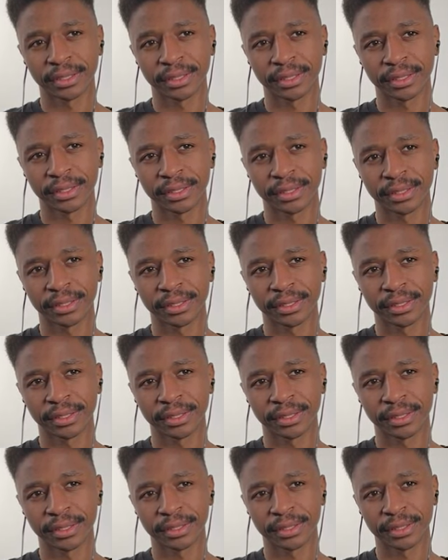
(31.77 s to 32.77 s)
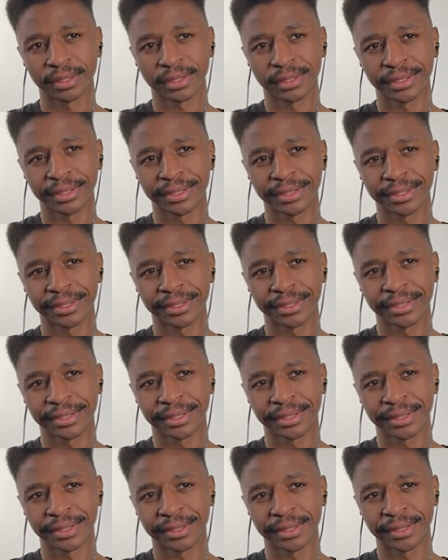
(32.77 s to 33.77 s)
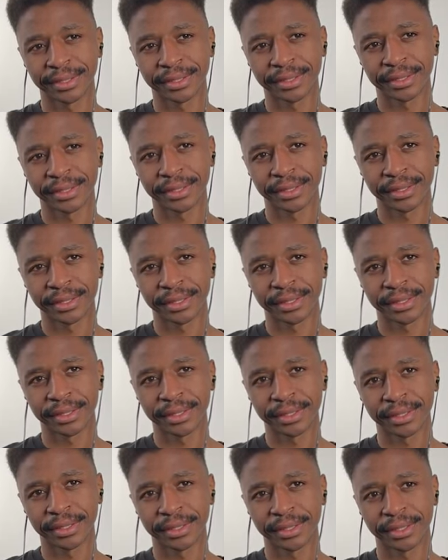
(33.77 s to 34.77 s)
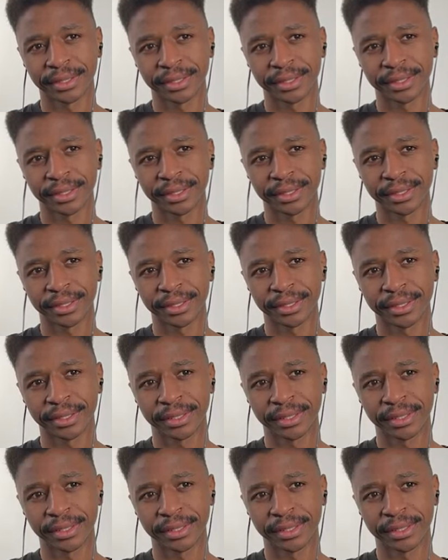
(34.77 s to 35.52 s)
The person shown says nothing.